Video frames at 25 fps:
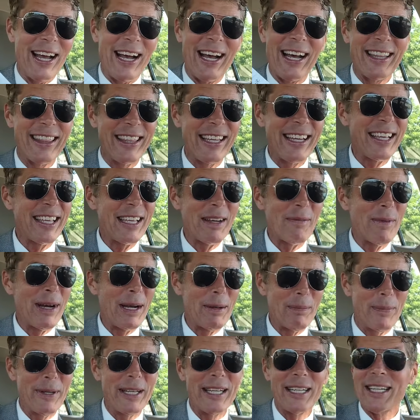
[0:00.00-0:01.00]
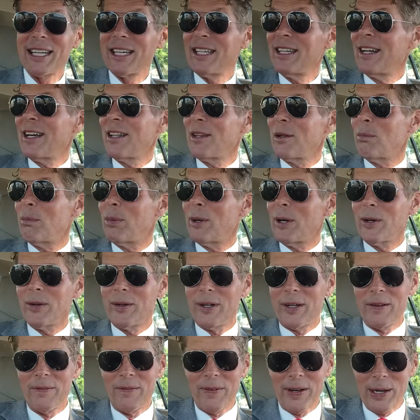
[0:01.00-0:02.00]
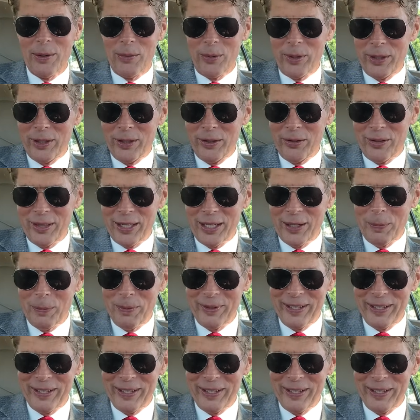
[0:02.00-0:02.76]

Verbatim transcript: I think I might pick another boat if I were you, though.